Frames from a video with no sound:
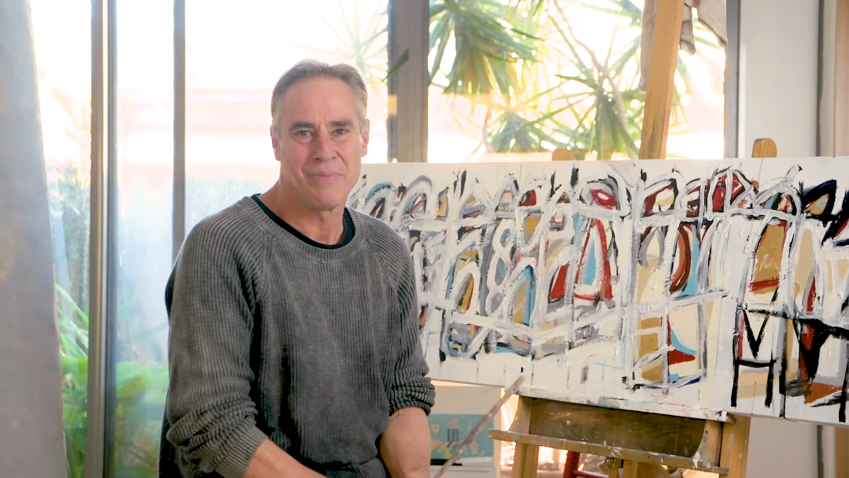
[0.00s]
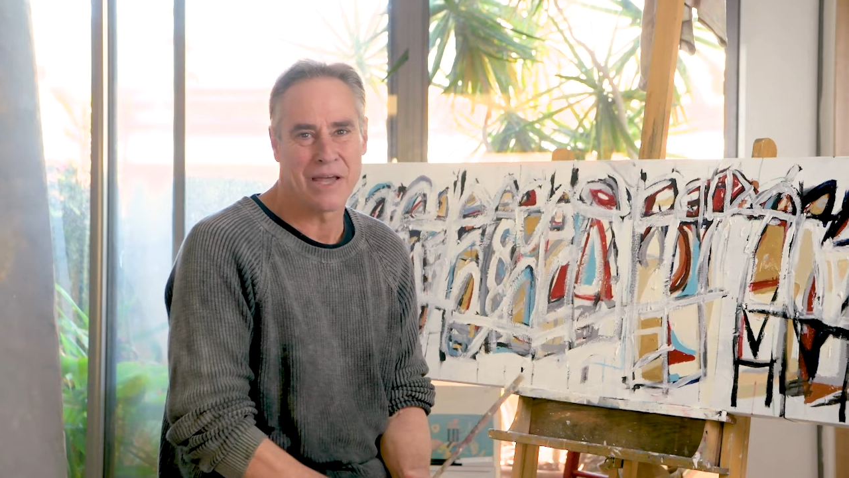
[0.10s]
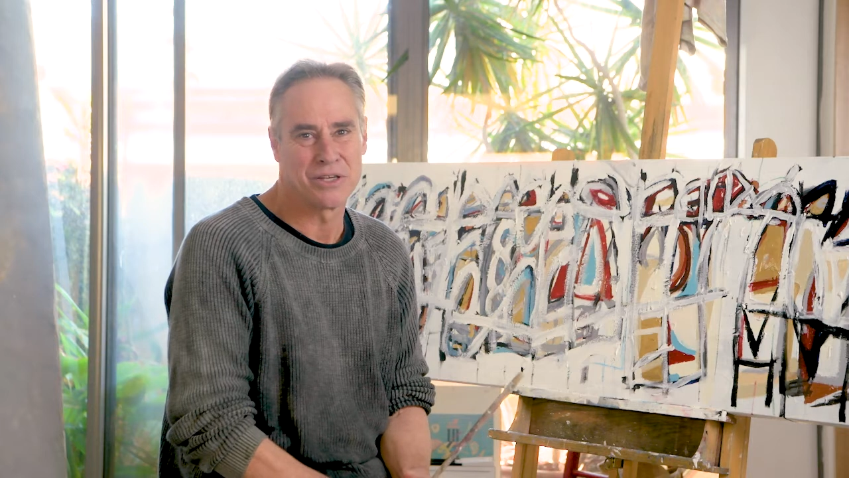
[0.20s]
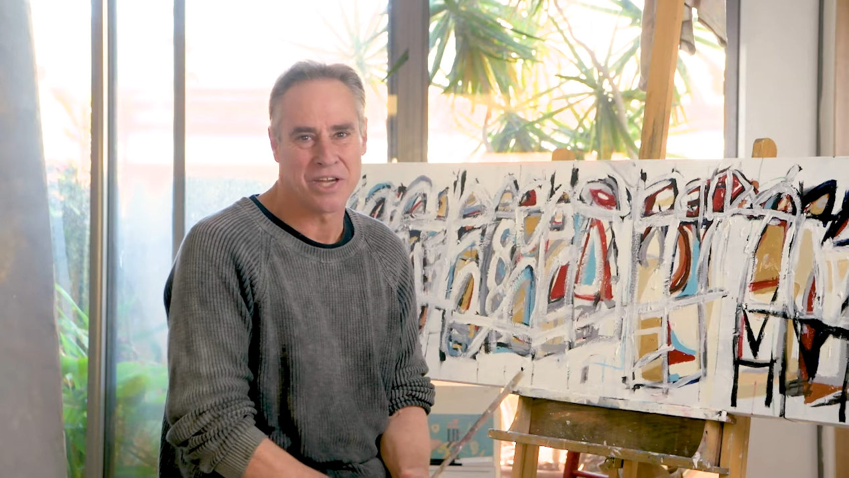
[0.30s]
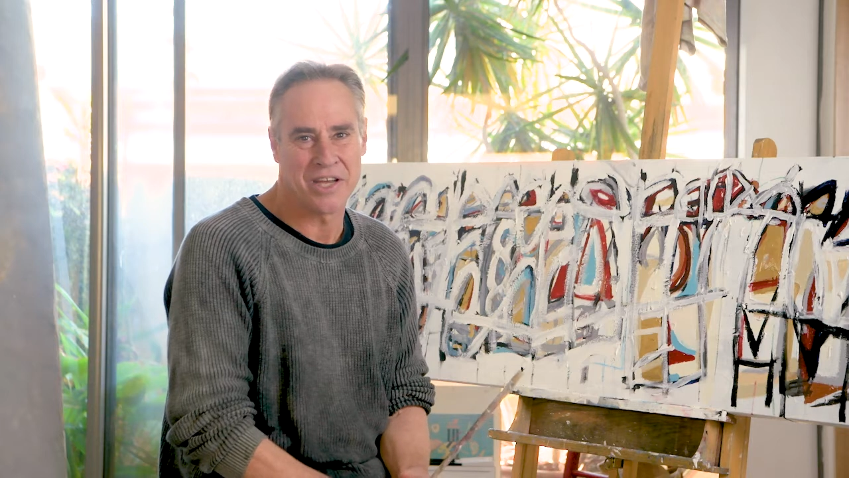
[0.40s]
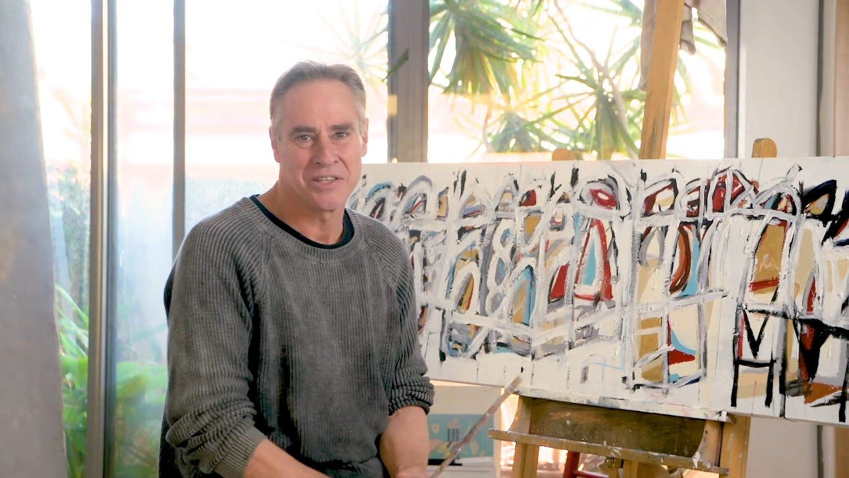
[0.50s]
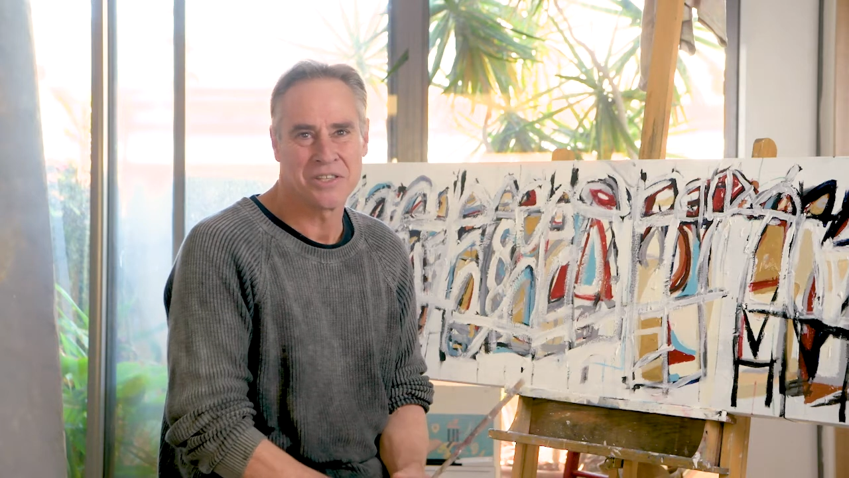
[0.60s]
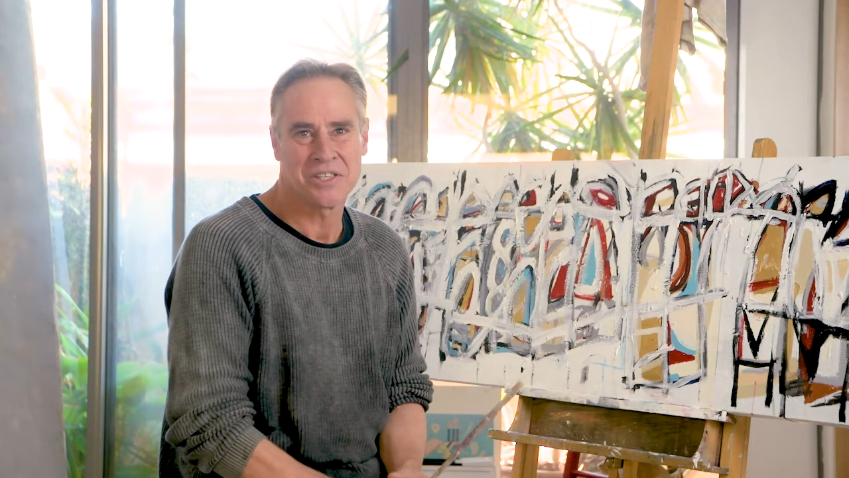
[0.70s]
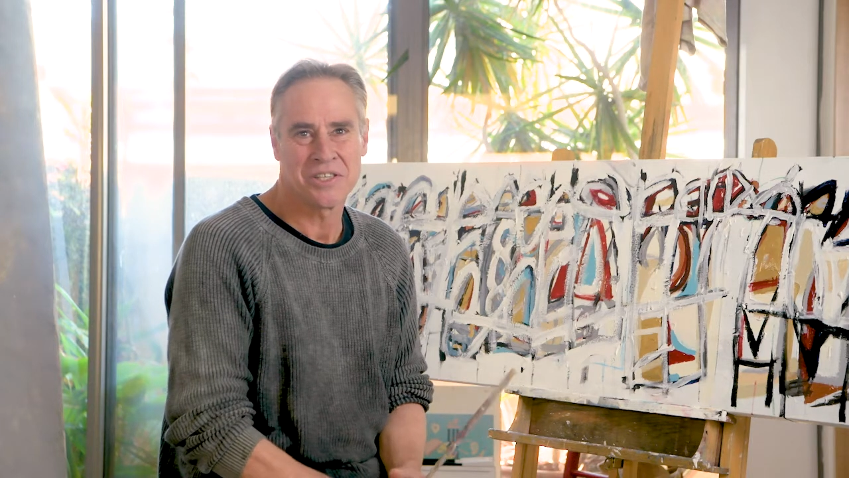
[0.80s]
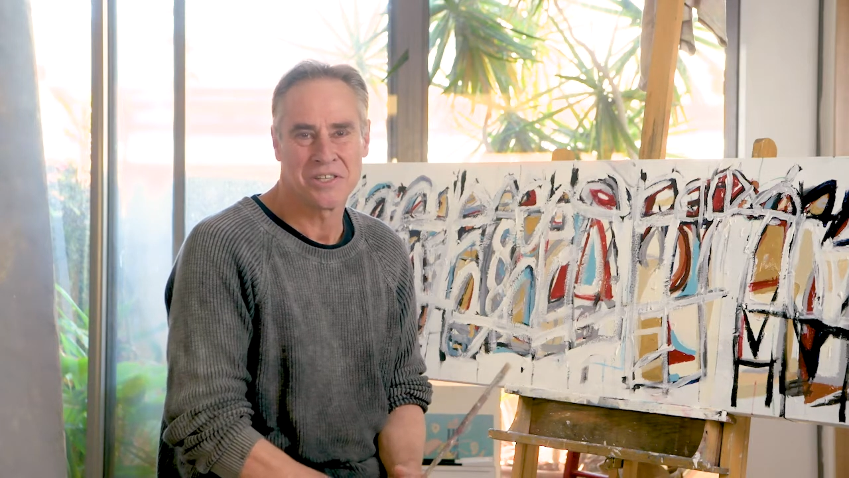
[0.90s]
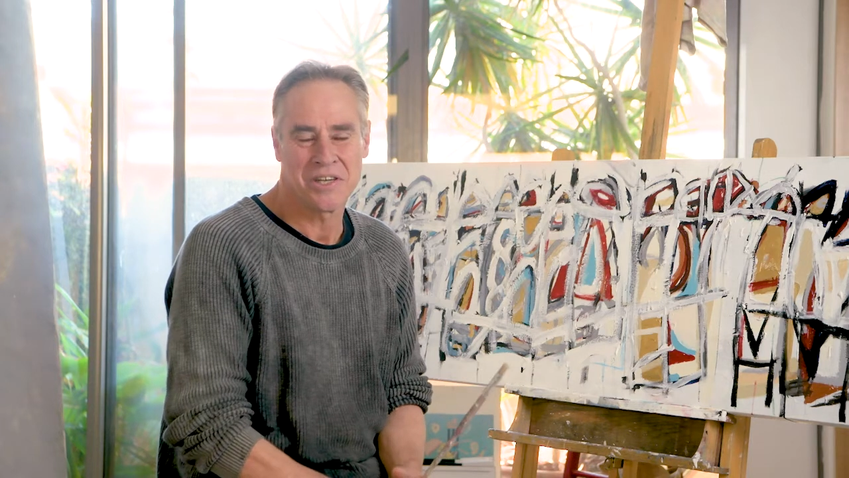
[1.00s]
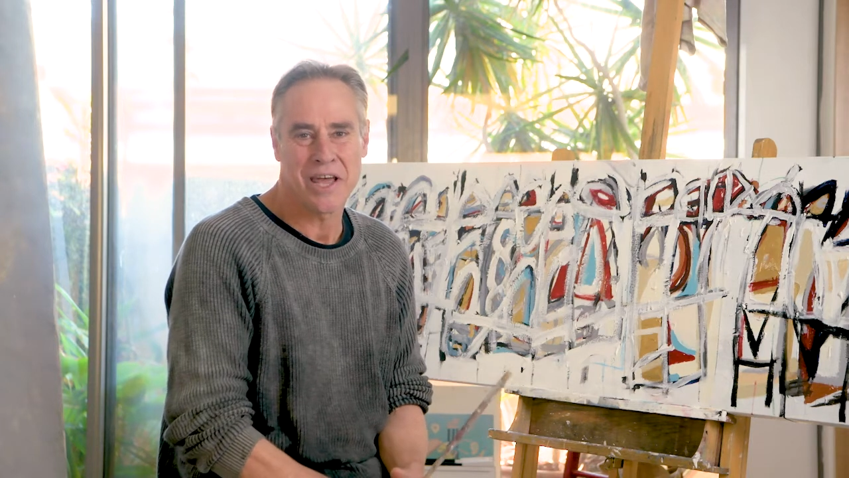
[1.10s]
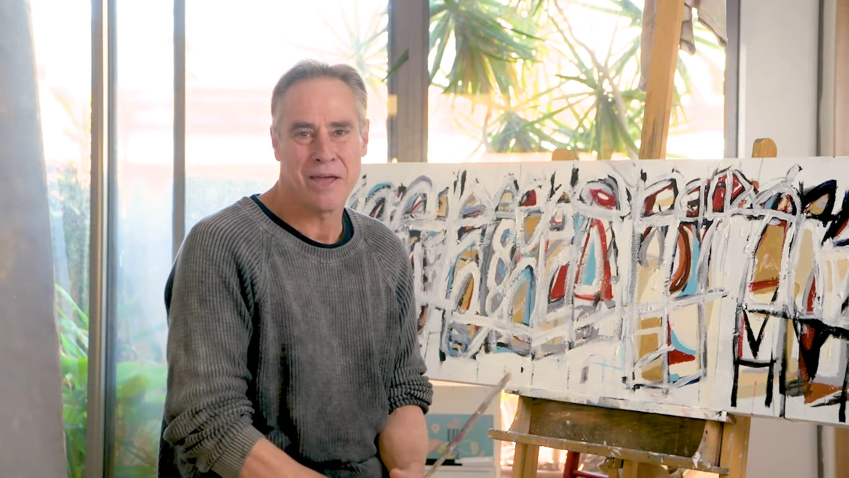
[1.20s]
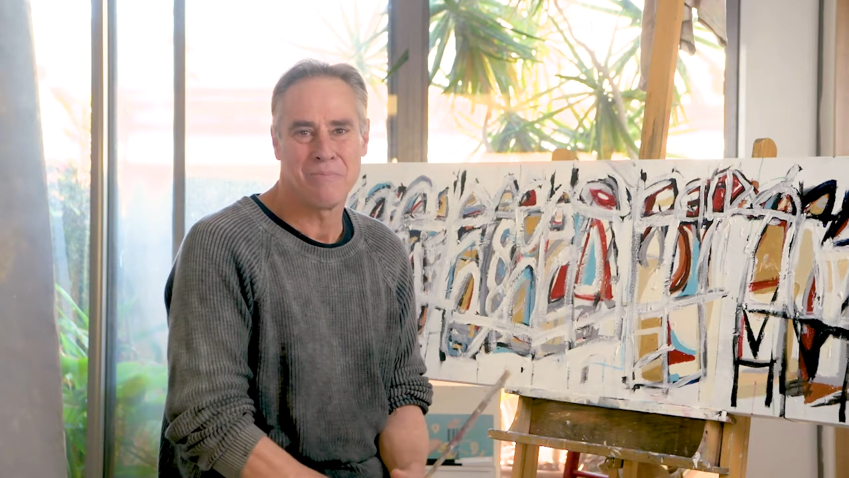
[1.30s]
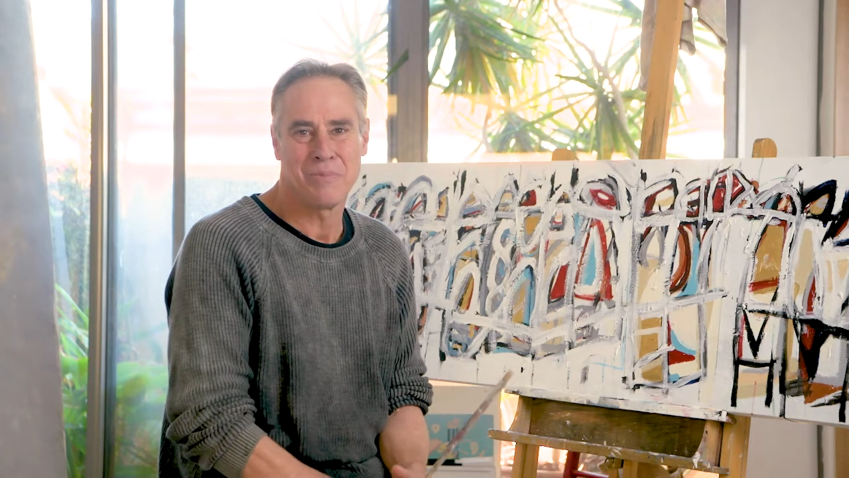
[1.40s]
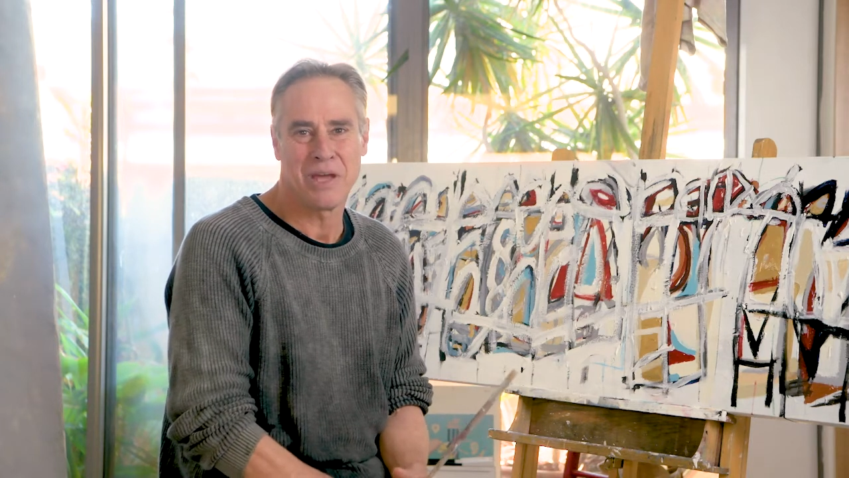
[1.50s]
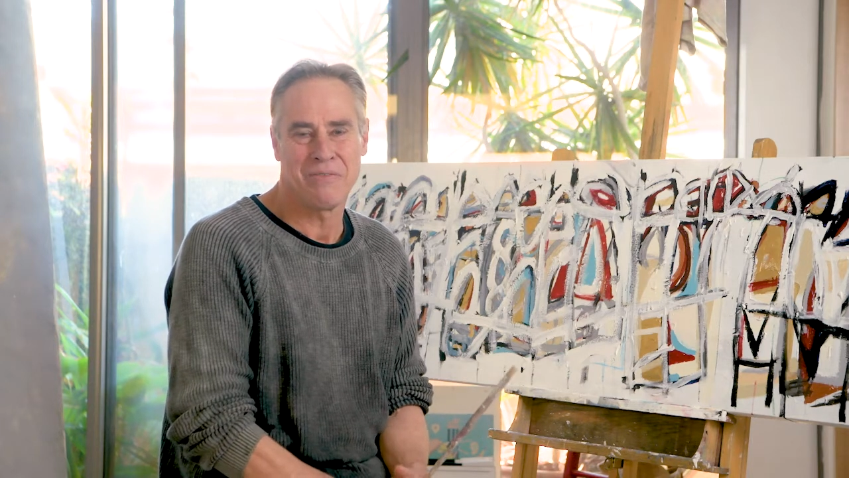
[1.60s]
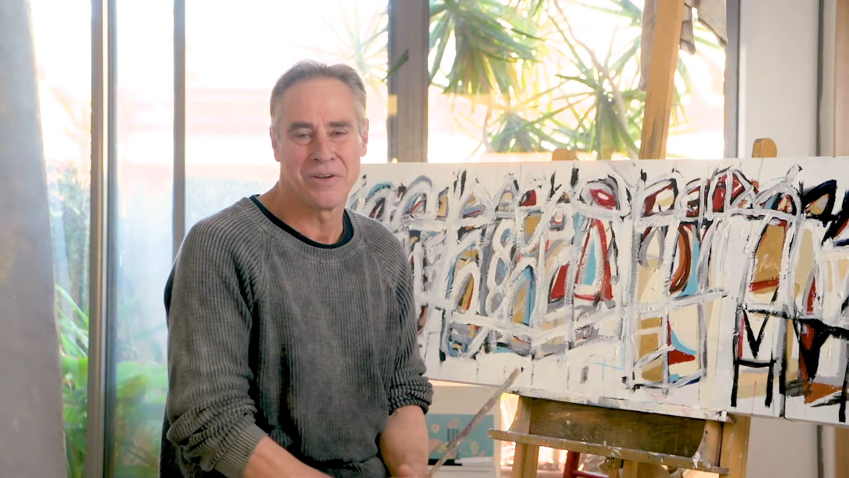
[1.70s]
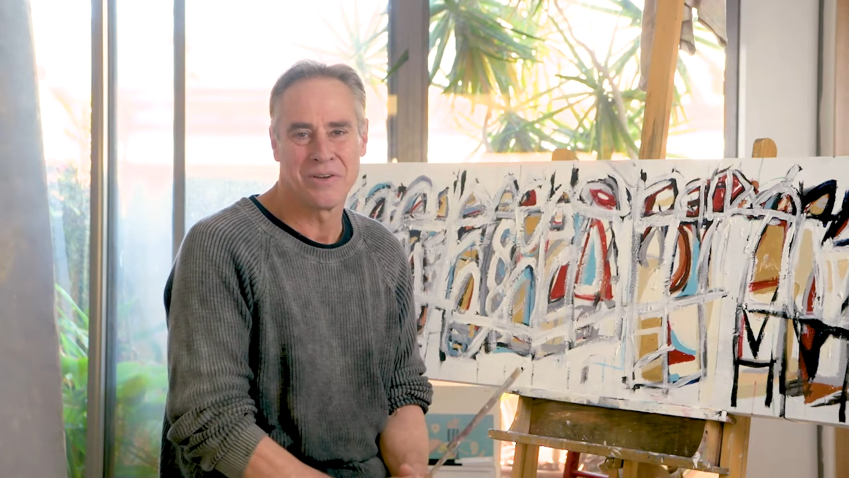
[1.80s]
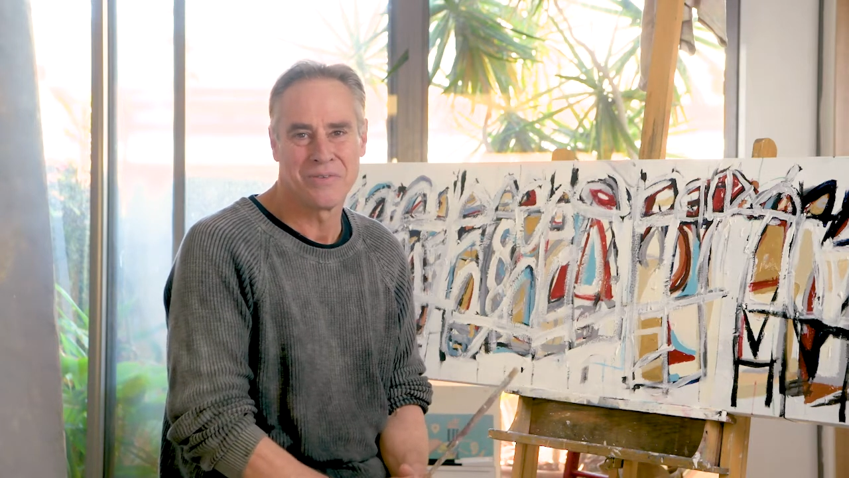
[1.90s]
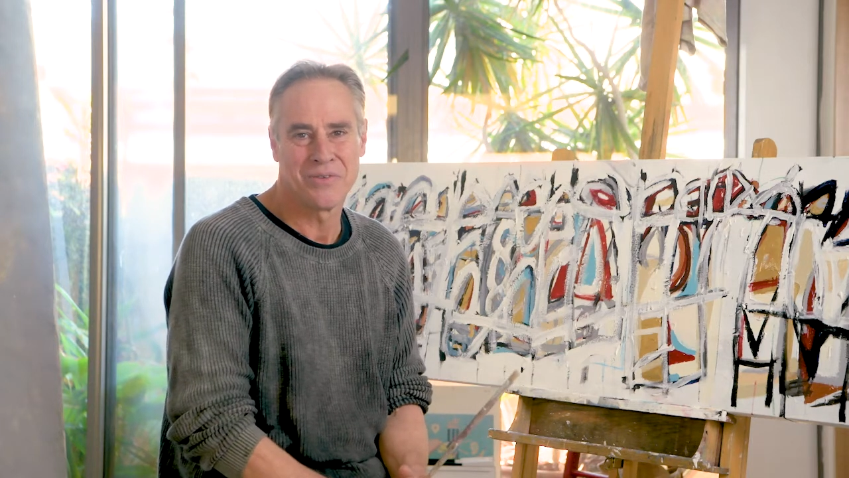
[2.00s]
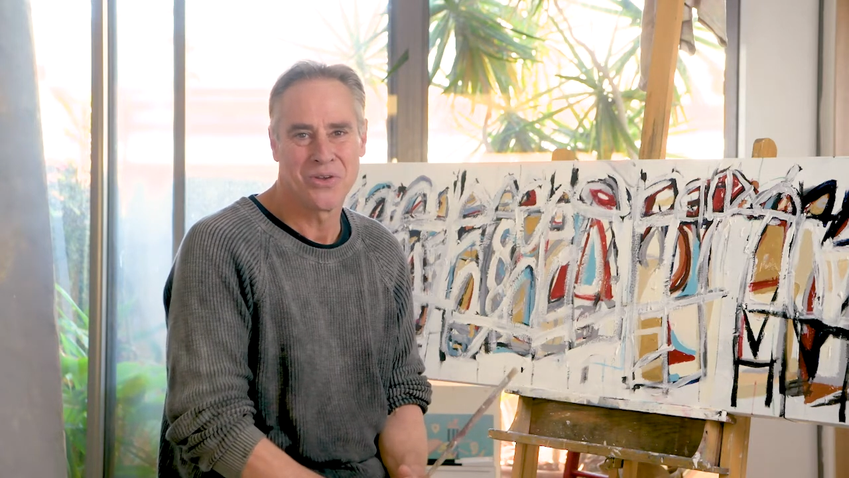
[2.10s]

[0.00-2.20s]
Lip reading: magazines, and even